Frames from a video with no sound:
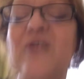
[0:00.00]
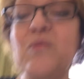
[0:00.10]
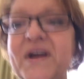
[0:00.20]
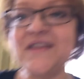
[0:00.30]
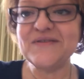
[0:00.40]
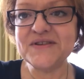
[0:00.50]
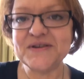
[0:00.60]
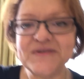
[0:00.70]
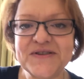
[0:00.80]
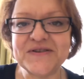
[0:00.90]
what those
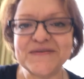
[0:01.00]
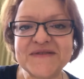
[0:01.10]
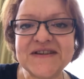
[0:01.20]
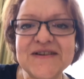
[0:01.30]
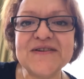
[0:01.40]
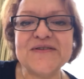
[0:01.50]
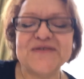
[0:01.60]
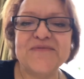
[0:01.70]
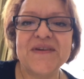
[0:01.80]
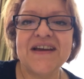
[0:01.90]
two strips
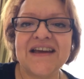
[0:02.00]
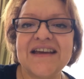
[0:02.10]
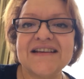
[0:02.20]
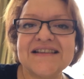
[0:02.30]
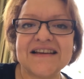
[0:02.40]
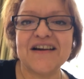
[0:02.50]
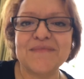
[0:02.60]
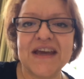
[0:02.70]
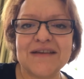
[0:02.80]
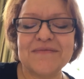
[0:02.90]
do is
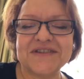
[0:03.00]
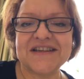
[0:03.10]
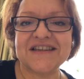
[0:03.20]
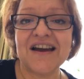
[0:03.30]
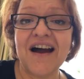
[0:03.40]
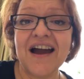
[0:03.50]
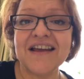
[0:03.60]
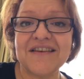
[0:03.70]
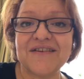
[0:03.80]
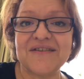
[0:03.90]
I'm able to
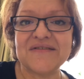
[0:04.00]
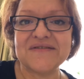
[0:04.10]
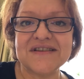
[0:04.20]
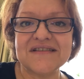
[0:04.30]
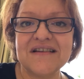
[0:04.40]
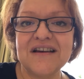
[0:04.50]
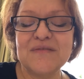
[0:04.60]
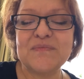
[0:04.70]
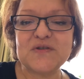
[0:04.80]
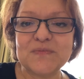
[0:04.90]
tie those,
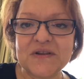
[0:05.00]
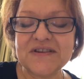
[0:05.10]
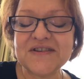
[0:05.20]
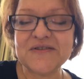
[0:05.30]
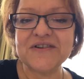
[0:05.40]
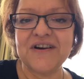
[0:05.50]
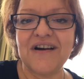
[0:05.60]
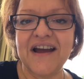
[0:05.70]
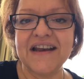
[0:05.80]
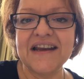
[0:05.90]
to put the skirt
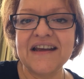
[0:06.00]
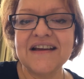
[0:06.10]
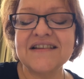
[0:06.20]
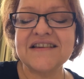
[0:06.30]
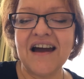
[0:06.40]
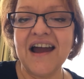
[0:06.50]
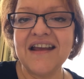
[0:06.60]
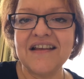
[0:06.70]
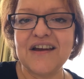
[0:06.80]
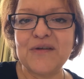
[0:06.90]
on,
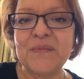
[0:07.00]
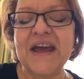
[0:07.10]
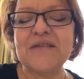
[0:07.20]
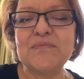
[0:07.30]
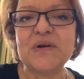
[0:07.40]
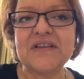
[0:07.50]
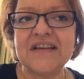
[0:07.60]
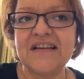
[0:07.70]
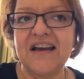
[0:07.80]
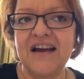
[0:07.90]
tie them and
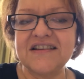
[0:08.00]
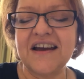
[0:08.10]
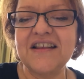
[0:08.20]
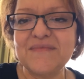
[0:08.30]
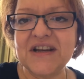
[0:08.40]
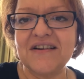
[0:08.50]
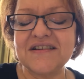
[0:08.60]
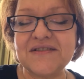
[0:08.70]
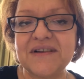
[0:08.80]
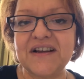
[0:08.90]
tie them in
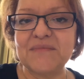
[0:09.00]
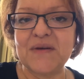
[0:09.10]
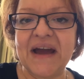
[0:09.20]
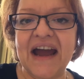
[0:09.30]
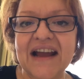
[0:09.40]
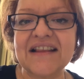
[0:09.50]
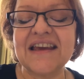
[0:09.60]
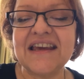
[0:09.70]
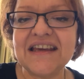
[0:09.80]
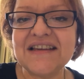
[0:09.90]
knots around my back. The
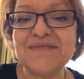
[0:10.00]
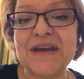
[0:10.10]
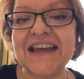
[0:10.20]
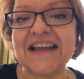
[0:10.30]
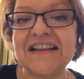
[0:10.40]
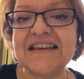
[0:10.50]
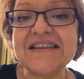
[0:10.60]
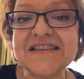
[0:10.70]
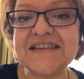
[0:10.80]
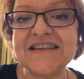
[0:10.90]
key to making
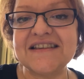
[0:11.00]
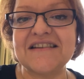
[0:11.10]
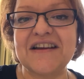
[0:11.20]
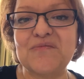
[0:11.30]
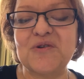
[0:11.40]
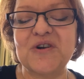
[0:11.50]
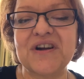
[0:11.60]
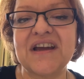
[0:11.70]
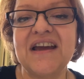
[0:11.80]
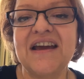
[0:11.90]
this design
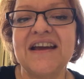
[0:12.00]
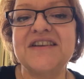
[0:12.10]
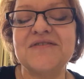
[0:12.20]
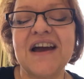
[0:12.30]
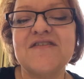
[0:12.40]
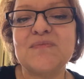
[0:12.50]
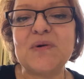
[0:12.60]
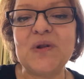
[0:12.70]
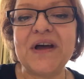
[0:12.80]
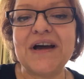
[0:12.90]
work is you have to
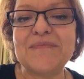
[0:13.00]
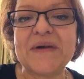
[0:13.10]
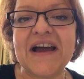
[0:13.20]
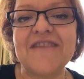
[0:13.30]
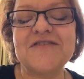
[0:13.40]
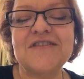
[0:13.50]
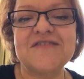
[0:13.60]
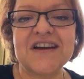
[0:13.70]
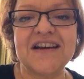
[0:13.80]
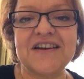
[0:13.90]
pull up after you've
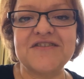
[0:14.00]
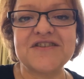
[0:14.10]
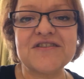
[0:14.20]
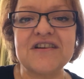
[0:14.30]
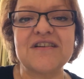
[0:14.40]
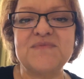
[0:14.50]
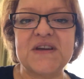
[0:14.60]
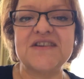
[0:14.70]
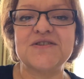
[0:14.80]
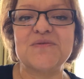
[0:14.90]
tied at your skirt,
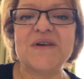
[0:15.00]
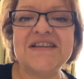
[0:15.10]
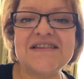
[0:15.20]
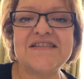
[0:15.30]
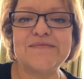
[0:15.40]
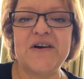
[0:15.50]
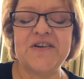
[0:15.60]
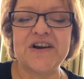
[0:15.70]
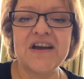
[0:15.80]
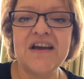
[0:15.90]
because your waist is
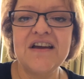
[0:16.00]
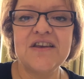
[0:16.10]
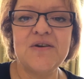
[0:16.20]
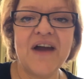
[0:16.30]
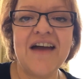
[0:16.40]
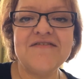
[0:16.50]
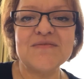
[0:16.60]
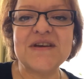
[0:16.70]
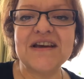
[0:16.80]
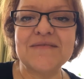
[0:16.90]
smaller. You have to
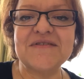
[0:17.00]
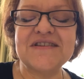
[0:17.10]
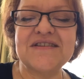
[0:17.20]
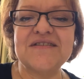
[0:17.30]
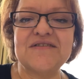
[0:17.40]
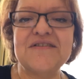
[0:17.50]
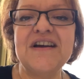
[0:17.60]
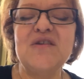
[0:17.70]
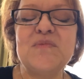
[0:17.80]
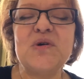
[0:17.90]
be able to
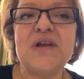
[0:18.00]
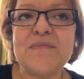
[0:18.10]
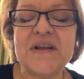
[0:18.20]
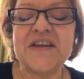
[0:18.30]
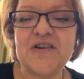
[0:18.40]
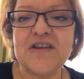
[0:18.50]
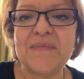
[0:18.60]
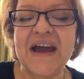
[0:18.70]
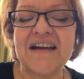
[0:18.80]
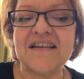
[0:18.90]
pull up a little of the
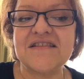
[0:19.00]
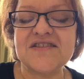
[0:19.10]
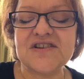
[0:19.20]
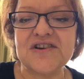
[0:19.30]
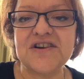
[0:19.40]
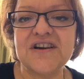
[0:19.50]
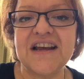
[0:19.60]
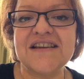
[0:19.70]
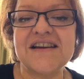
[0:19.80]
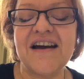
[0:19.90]
back of the skirt
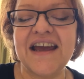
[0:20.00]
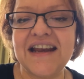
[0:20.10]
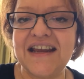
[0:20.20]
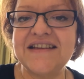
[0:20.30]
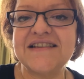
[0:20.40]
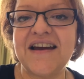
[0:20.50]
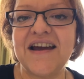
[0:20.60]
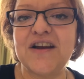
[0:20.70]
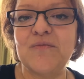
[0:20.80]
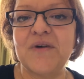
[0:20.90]
and tie it
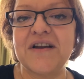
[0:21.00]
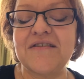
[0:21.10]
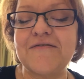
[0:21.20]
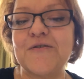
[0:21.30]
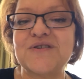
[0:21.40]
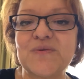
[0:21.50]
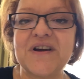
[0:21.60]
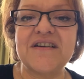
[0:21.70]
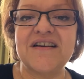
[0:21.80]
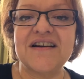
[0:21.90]
inside one of the 4
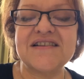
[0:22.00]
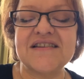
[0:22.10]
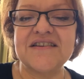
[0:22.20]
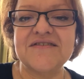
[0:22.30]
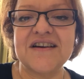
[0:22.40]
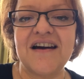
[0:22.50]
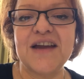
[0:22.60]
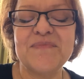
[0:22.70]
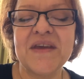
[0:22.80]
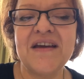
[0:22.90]
square knots that you
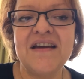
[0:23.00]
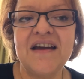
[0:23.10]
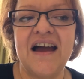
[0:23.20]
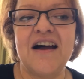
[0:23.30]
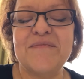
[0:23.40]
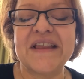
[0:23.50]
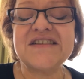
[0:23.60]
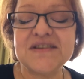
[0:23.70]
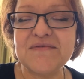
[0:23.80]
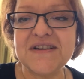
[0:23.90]
tie.
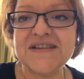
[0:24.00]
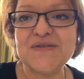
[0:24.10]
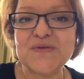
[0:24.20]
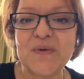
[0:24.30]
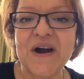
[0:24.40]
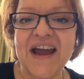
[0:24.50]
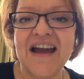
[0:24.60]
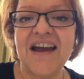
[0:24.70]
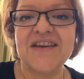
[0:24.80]
That's the reasons why I